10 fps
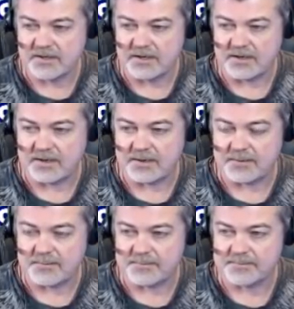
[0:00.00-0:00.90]

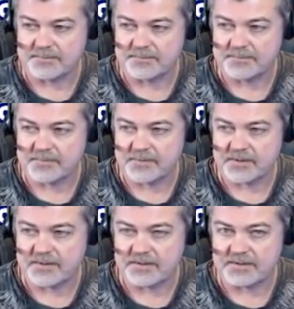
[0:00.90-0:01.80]

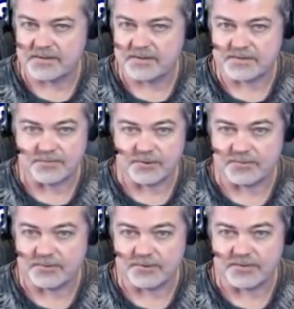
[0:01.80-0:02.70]
It's
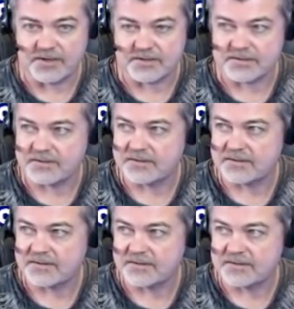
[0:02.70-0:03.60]
very, very fast.
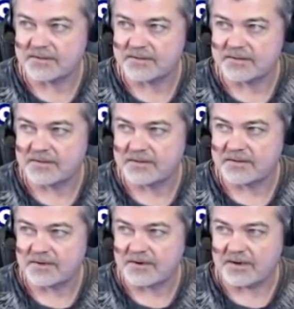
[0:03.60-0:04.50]

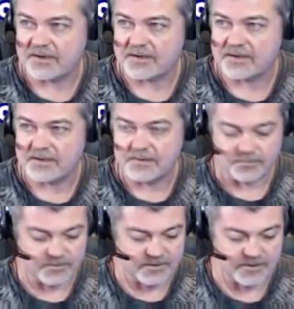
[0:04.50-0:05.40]
Alright,
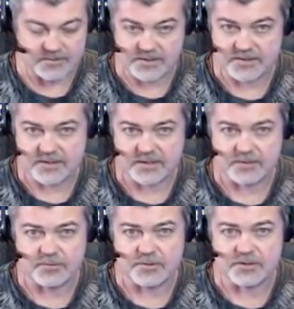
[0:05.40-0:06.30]
now it's
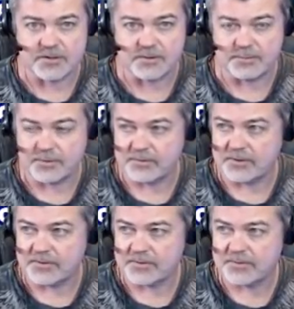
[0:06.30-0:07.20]
asking to install the
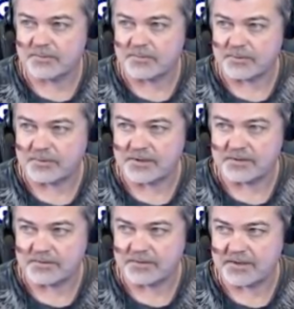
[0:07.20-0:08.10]
bootloader. We'll go ahead
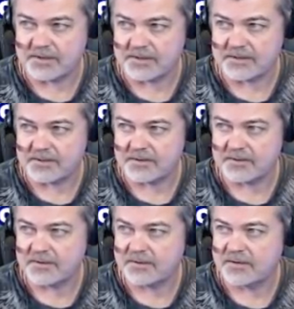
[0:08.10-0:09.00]
and do that, hit
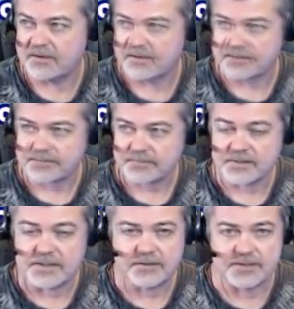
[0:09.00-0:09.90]
enter.
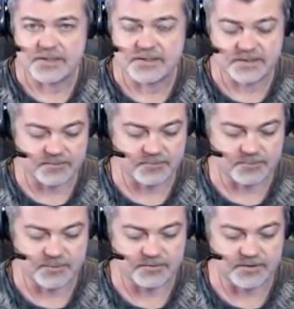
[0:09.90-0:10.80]
Now it's asking to
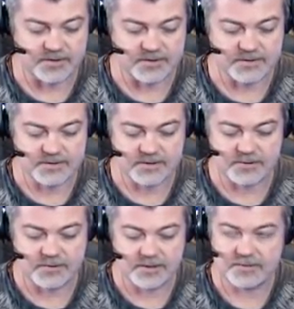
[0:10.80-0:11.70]
remove any disks that
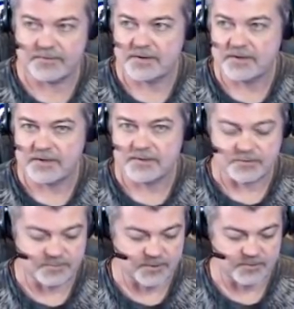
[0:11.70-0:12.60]
you have.
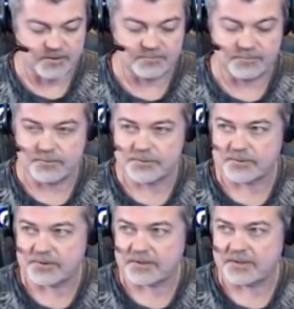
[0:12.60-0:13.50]
So I'm going to go out of full
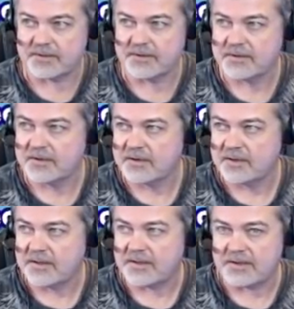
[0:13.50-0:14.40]
screen here
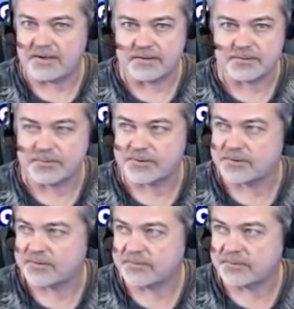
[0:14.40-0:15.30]
and switch
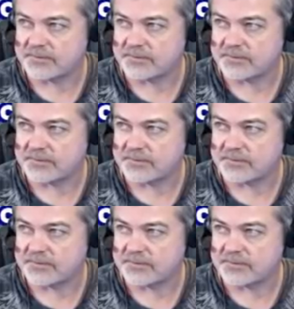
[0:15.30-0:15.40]
over